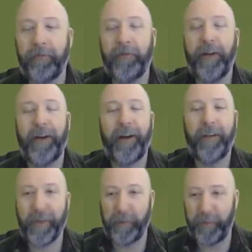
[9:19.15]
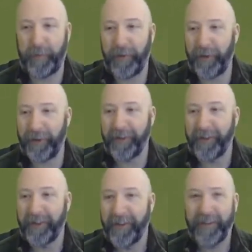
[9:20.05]
Right off the bar.
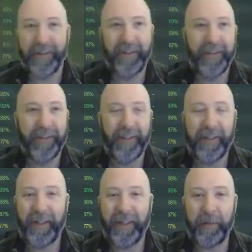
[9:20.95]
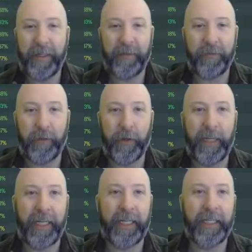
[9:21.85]
Oh, yeah, minute
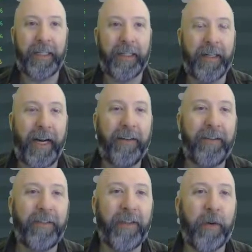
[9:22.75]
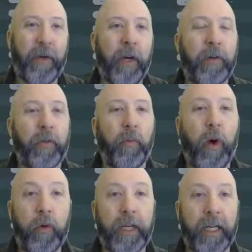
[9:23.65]
40 in. I don't even know where. Oh, it's
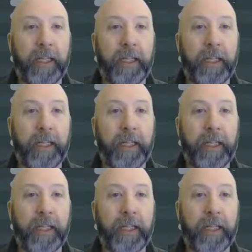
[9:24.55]
Woking.